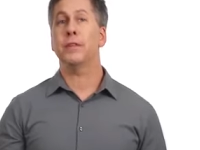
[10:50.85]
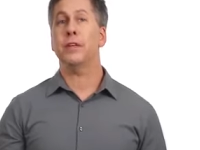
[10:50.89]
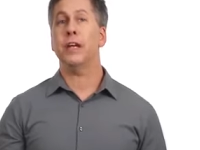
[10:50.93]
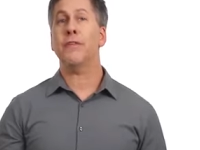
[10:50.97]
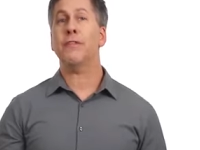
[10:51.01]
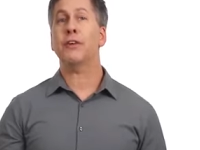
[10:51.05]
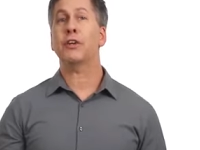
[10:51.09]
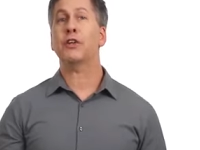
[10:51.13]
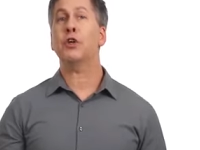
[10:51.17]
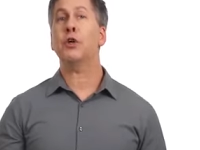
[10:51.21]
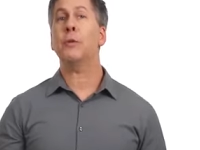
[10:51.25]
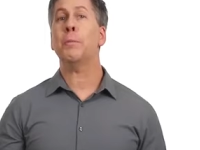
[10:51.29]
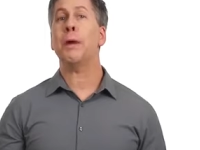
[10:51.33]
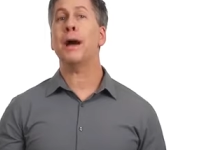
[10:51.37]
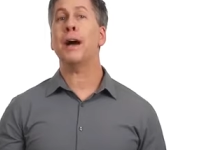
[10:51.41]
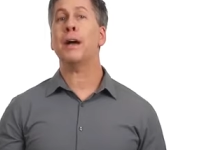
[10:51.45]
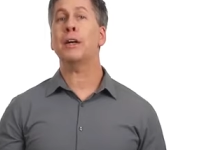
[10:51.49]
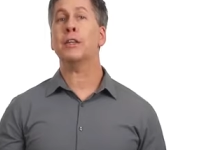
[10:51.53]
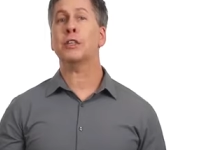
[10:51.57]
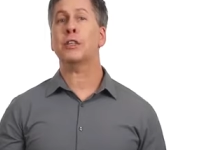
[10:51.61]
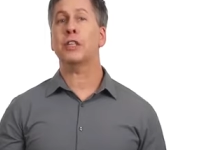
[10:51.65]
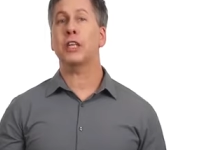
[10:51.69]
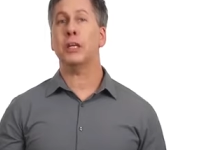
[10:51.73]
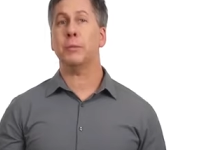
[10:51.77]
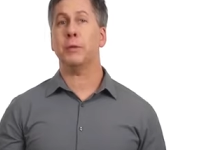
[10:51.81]
If acute
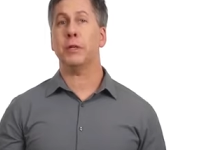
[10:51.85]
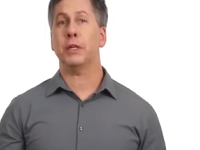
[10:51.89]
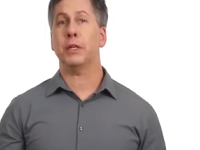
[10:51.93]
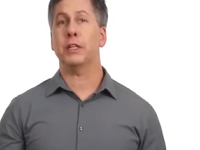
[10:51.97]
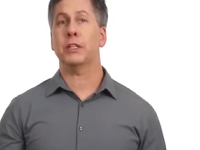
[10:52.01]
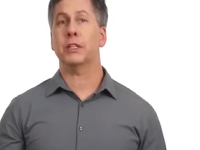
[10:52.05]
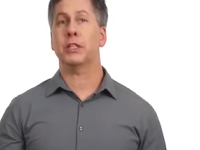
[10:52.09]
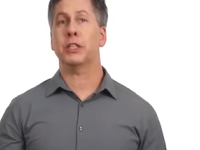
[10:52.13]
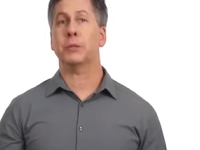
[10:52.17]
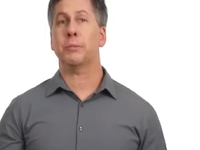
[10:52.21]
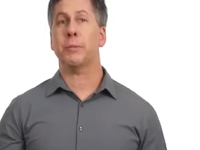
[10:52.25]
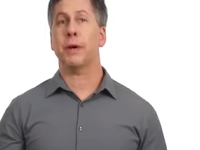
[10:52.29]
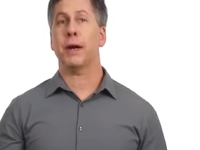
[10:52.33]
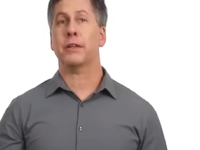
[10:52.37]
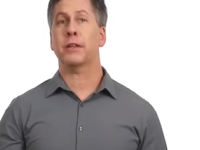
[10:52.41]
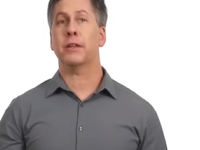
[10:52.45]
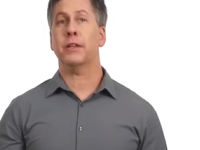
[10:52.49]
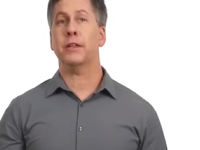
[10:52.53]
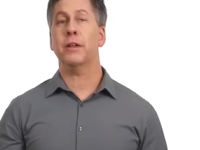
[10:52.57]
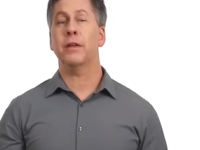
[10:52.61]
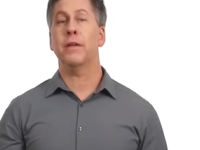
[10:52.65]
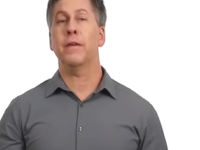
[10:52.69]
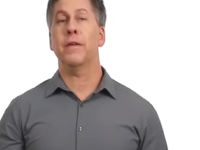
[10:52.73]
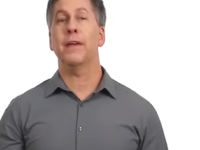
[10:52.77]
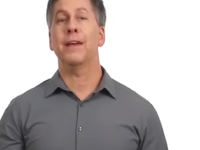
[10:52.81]
bowel ischemia is
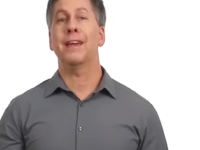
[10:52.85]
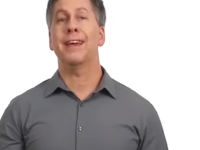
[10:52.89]
suspected,